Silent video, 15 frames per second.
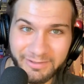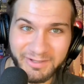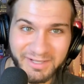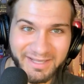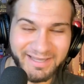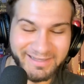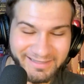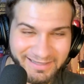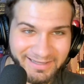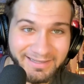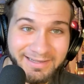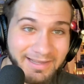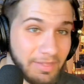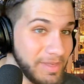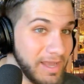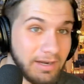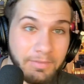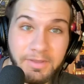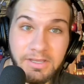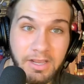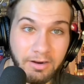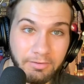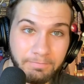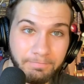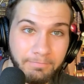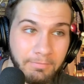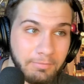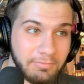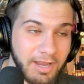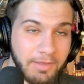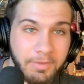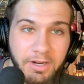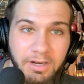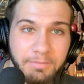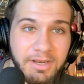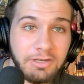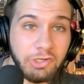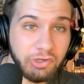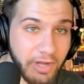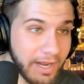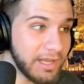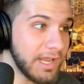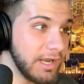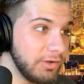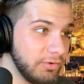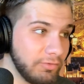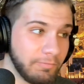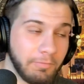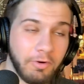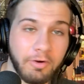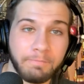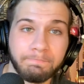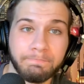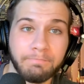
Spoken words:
at the end of the year. It's either going to be Jenkins for